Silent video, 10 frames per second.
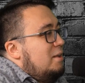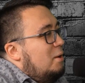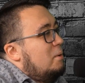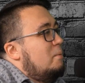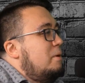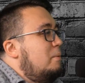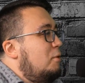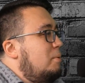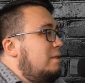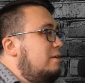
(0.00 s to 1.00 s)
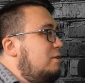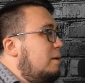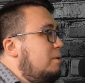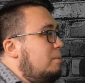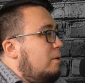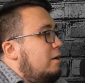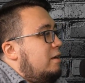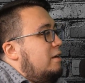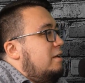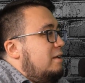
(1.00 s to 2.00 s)
No, we both went to UW
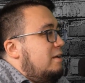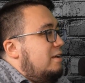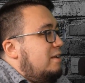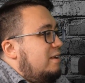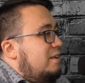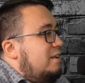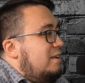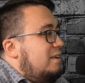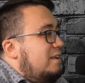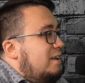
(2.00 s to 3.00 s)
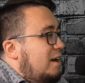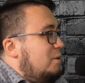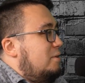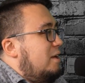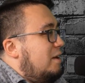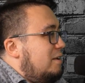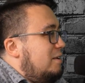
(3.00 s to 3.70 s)
Milwaukee. I learned that.